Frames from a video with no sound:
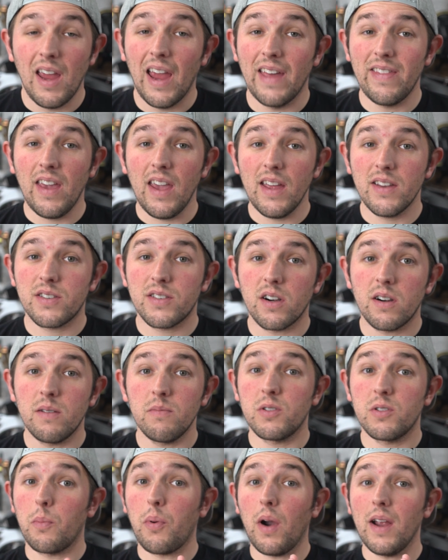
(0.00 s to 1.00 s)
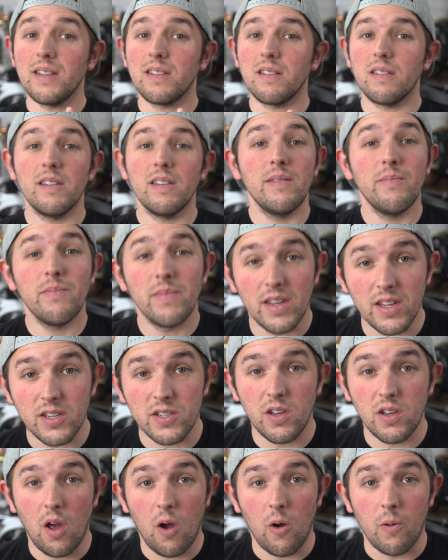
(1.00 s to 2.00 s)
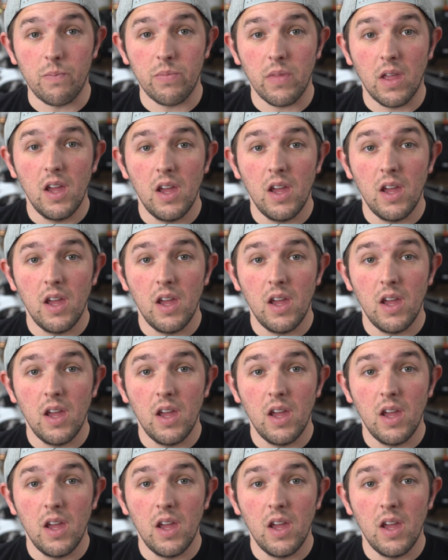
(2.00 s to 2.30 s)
And the answer, surprisingly, is no.